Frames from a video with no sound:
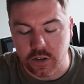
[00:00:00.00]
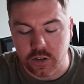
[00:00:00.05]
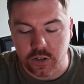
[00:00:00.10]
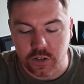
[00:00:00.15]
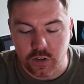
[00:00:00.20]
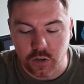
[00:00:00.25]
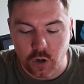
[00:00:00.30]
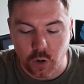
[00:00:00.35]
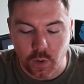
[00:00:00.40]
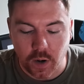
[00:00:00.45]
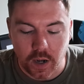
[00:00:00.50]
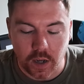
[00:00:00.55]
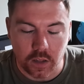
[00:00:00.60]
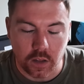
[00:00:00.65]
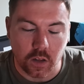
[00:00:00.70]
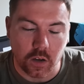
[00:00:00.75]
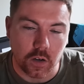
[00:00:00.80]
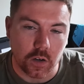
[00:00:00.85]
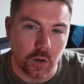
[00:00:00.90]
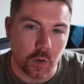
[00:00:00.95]
There's still quite a
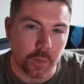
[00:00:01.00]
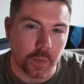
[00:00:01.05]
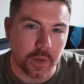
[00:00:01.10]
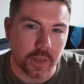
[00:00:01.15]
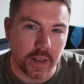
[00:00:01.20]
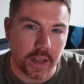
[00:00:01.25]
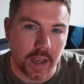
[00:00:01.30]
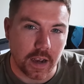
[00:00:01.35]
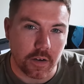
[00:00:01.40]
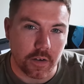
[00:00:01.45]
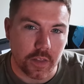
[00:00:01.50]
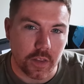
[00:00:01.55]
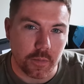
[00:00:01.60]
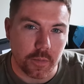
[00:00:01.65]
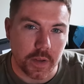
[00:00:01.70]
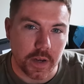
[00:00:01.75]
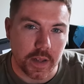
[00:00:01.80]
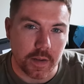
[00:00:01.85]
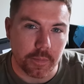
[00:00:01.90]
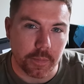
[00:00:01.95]
lot up in the air at the
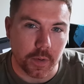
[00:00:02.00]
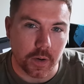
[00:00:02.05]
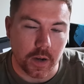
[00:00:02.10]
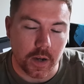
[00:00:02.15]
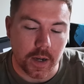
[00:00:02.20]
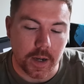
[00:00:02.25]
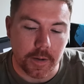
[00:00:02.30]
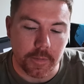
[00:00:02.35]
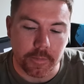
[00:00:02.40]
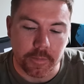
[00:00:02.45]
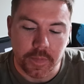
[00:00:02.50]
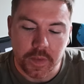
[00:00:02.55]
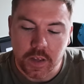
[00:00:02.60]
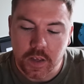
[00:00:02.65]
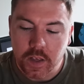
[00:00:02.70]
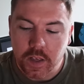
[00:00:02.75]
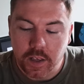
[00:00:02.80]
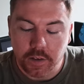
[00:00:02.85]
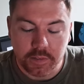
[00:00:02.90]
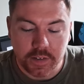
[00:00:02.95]
minute, but
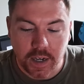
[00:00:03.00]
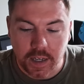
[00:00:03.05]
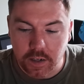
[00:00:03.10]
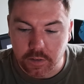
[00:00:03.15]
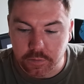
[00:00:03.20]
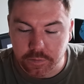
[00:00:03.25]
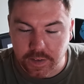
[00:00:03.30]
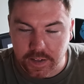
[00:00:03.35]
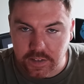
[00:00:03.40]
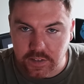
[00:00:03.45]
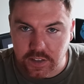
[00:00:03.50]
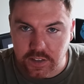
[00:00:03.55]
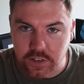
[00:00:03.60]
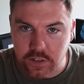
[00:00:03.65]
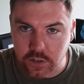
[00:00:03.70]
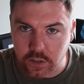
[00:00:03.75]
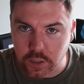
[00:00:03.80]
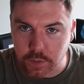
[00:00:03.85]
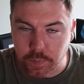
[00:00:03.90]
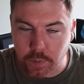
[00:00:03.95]
if Callum fancies
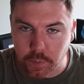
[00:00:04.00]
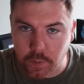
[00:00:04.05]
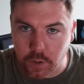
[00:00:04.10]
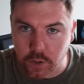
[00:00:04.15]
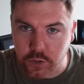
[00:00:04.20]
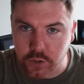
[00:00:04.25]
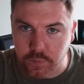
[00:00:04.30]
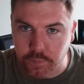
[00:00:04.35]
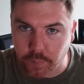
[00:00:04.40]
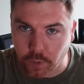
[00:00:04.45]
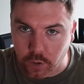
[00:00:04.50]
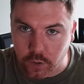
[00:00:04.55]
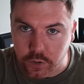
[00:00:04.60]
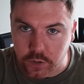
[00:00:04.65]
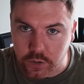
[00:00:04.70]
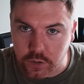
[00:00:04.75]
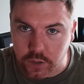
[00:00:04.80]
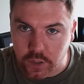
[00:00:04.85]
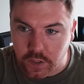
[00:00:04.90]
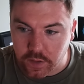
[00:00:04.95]
another promotion
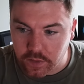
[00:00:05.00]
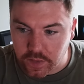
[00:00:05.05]
push,